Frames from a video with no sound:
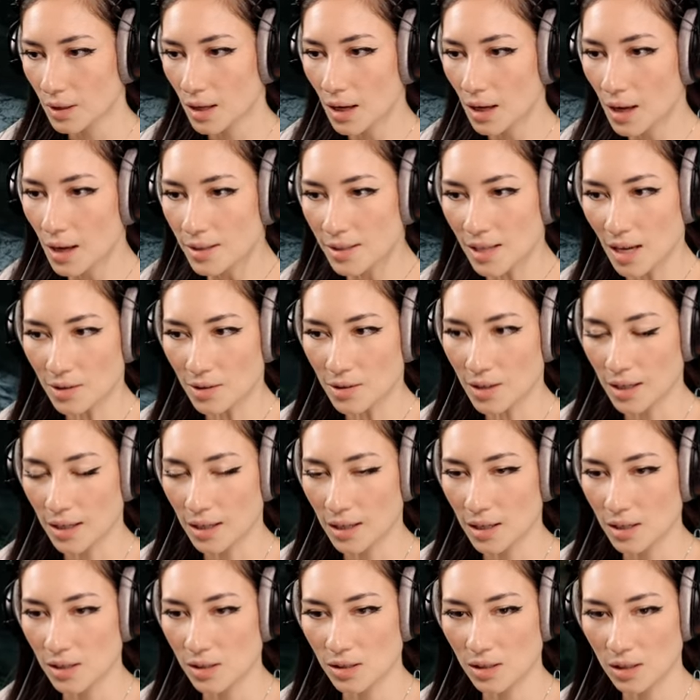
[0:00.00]
Sounds like
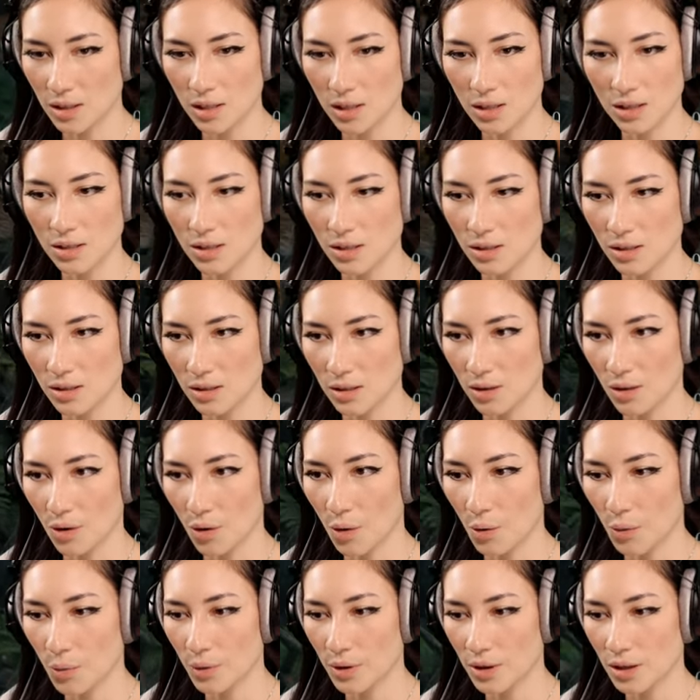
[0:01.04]
he's he's you
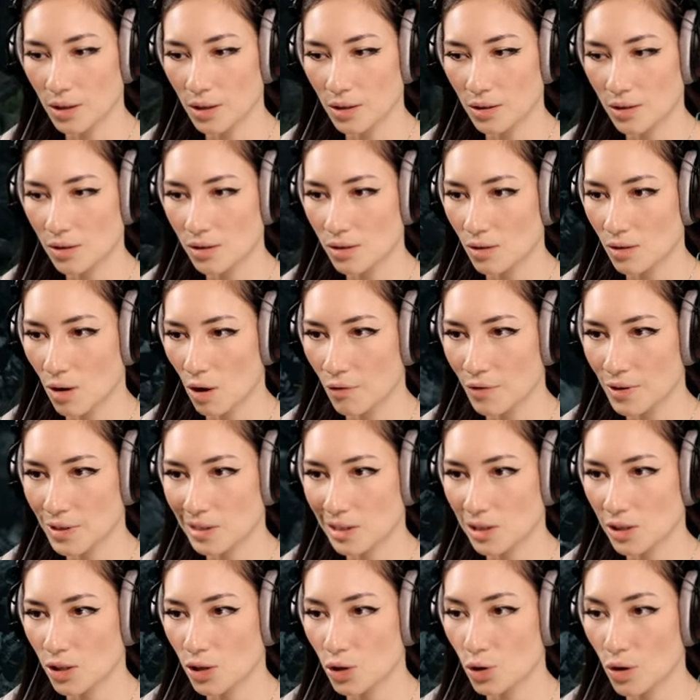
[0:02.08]
know he's obviously
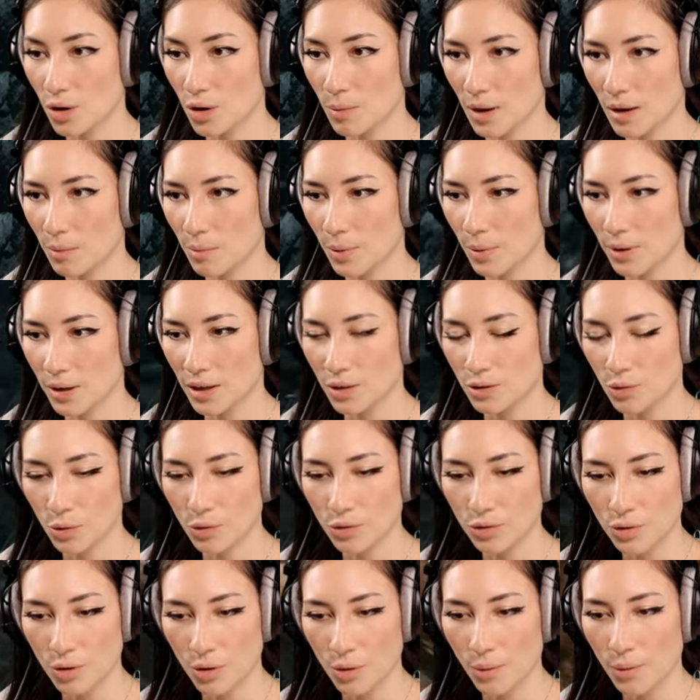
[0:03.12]
streaming, but he's
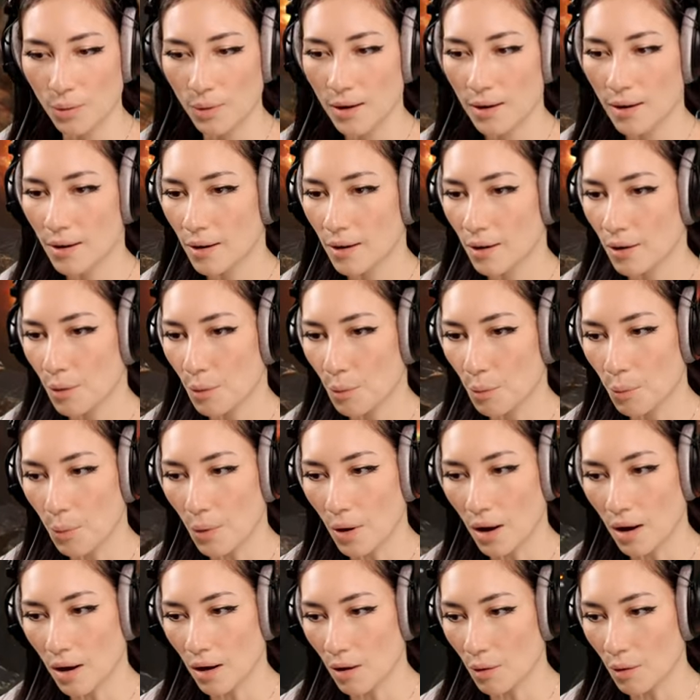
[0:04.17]
also
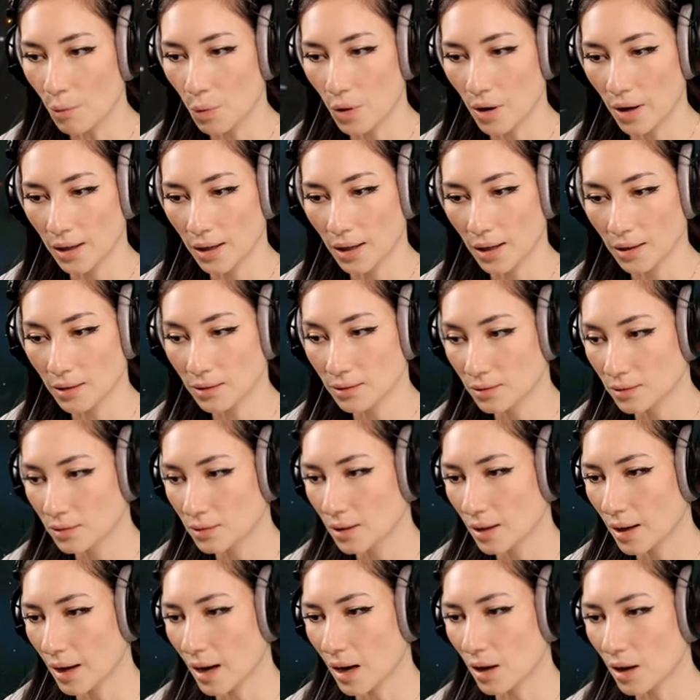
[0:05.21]
uh, working
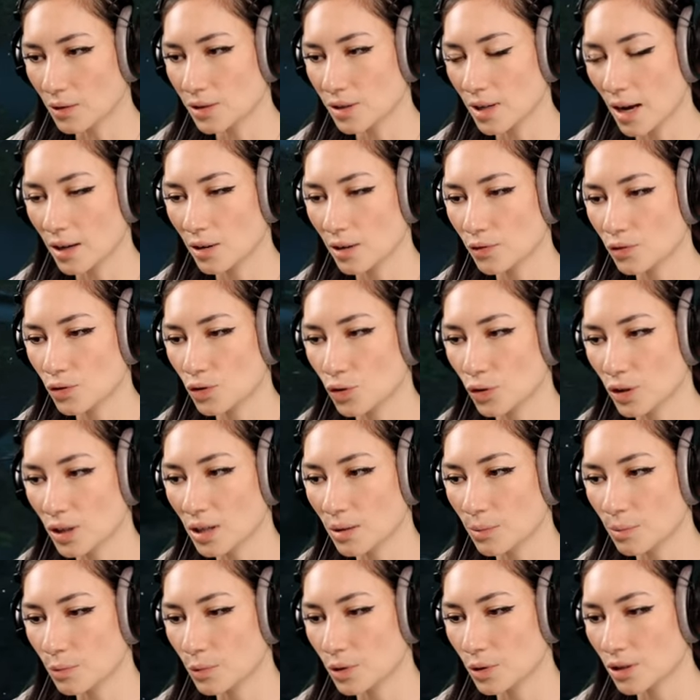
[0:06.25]
outside of
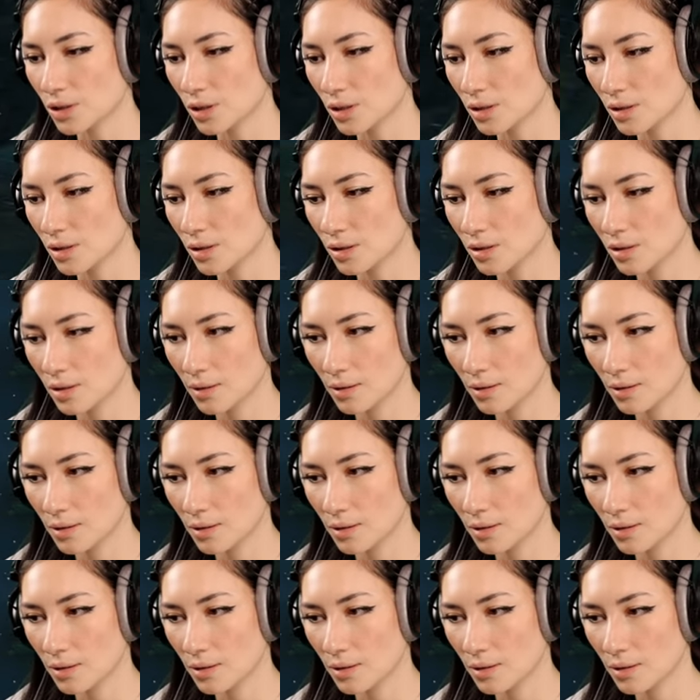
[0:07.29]
stream, which is